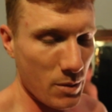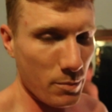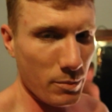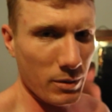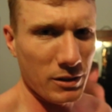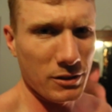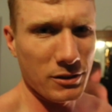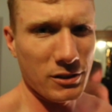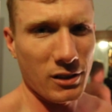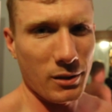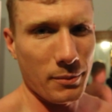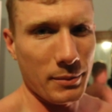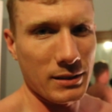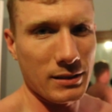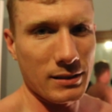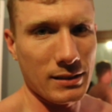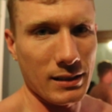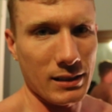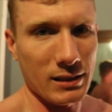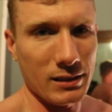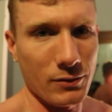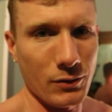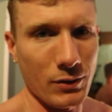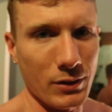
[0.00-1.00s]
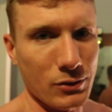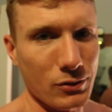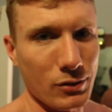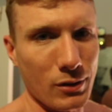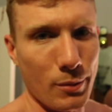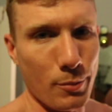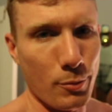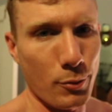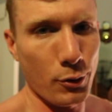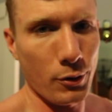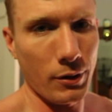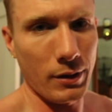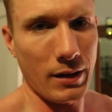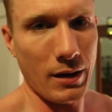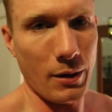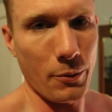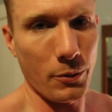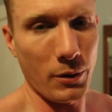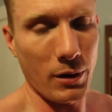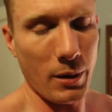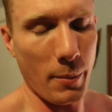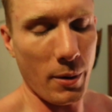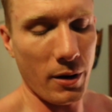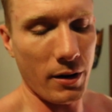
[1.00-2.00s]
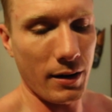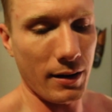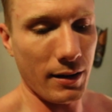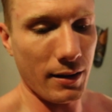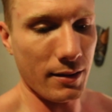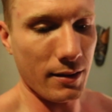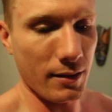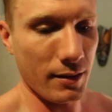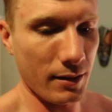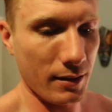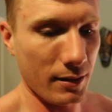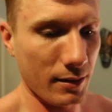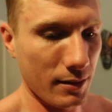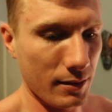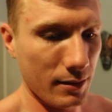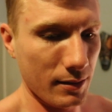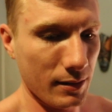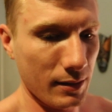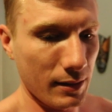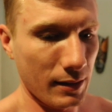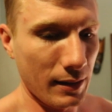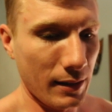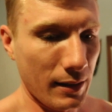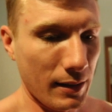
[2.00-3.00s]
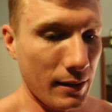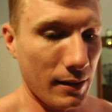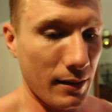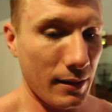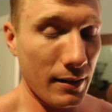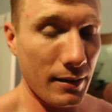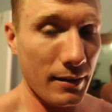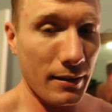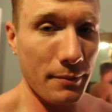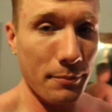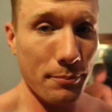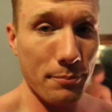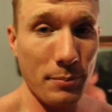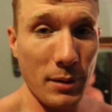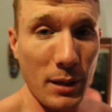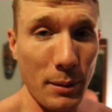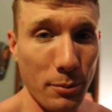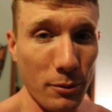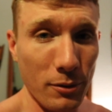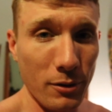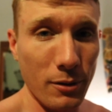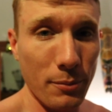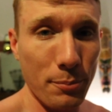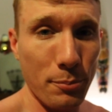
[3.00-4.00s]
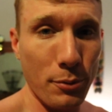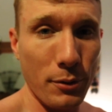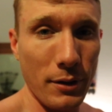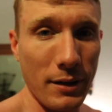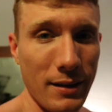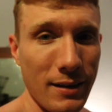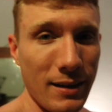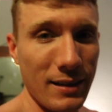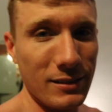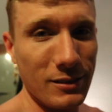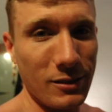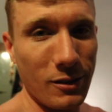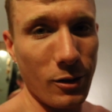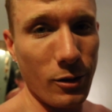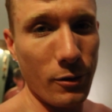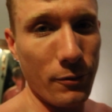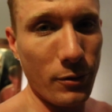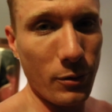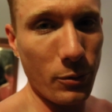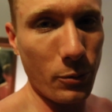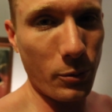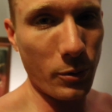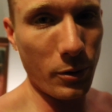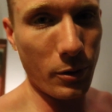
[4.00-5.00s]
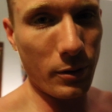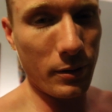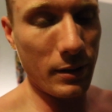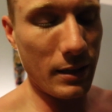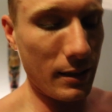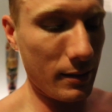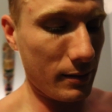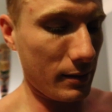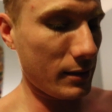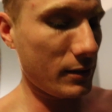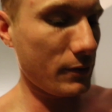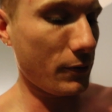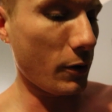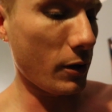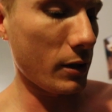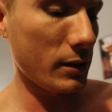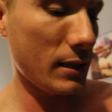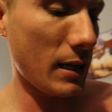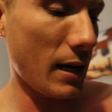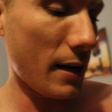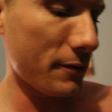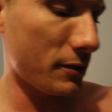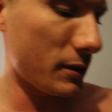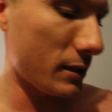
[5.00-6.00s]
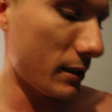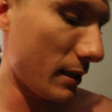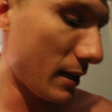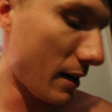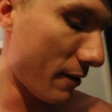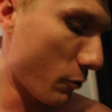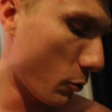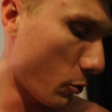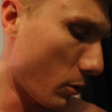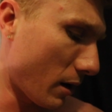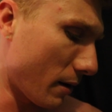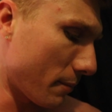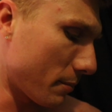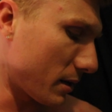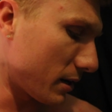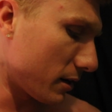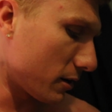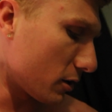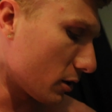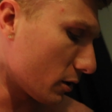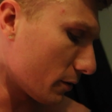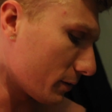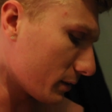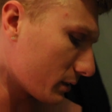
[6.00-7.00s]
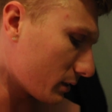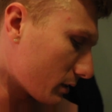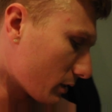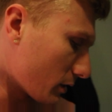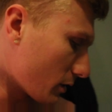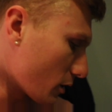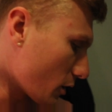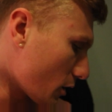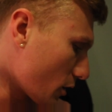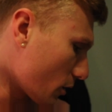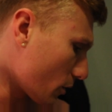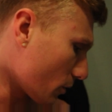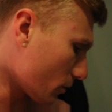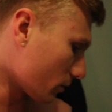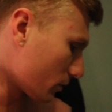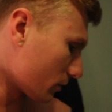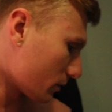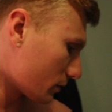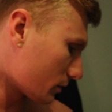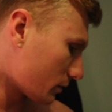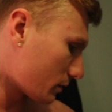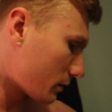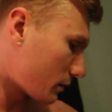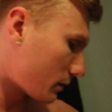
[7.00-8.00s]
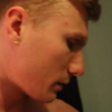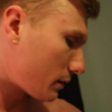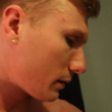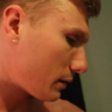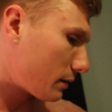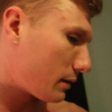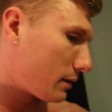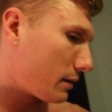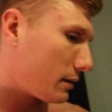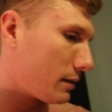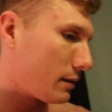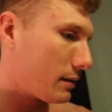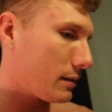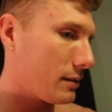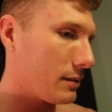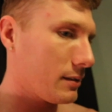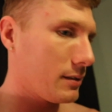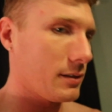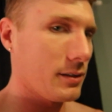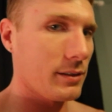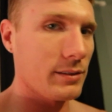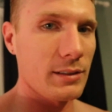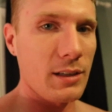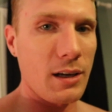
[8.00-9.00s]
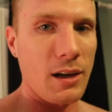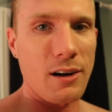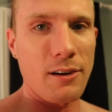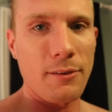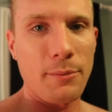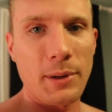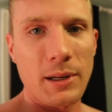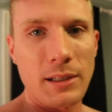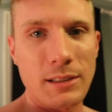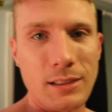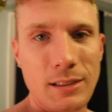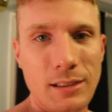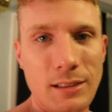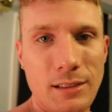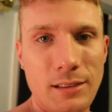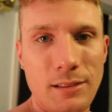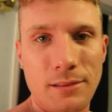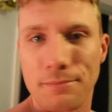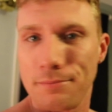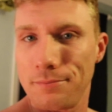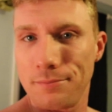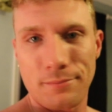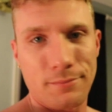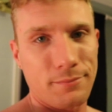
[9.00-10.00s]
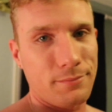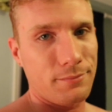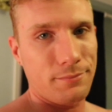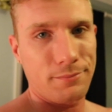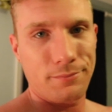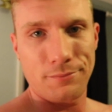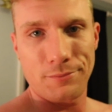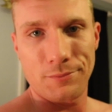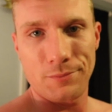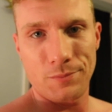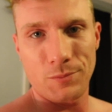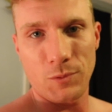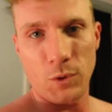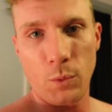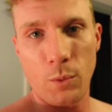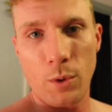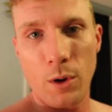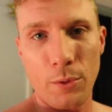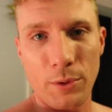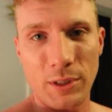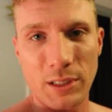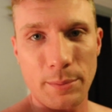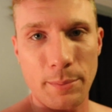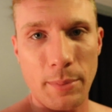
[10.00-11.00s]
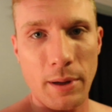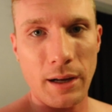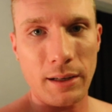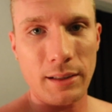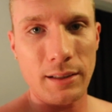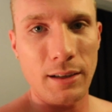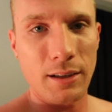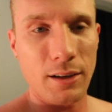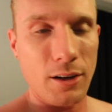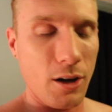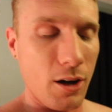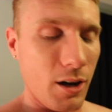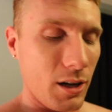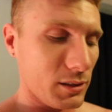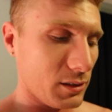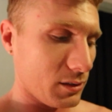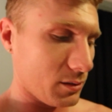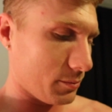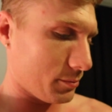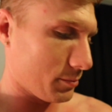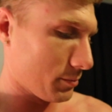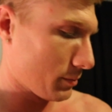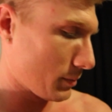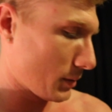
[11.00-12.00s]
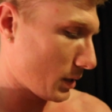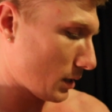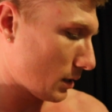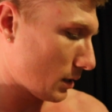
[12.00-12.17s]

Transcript: But there's gonna be six of us, so I'm really not worried about anything and people are pretty nice all over the world that as far as I've seen everywhere I've been nervous to go turns out everybody's just well respected and awesome